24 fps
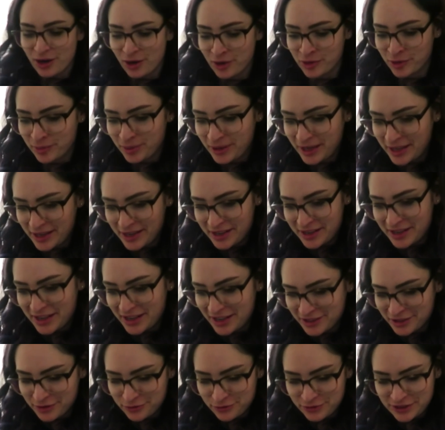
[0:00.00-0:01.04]
on the plane,
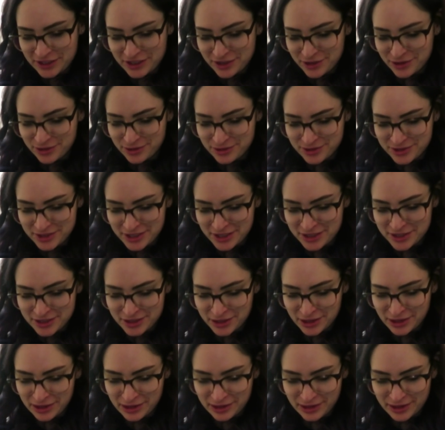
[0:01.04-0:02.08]
edited videos
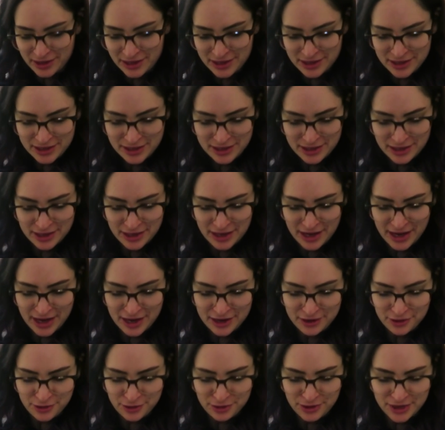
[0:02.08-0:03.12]
until it
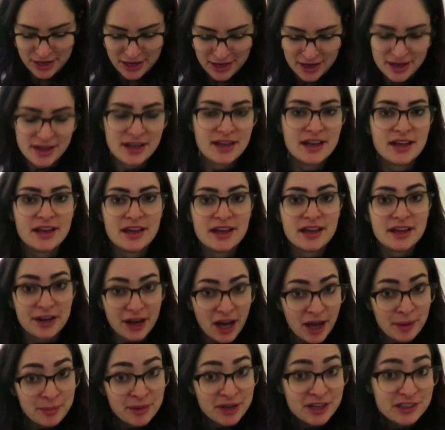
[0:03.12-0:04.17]
had only
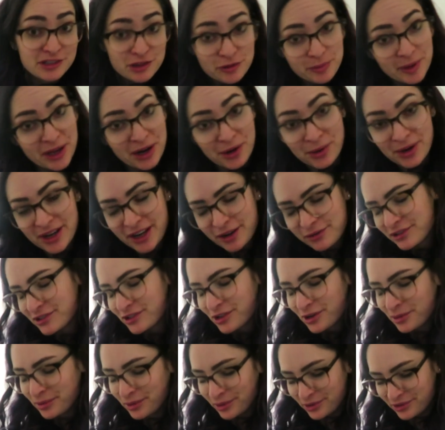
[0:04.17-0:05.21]
9 minutes of battery left
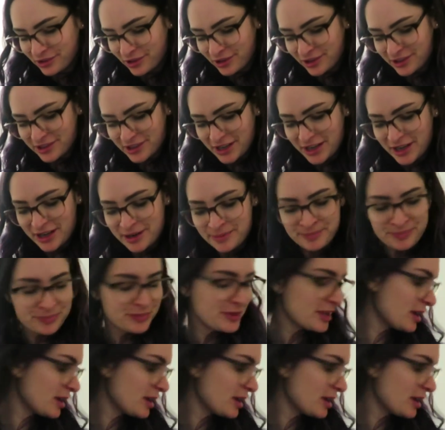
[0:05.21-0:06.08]
and told me it was going to die.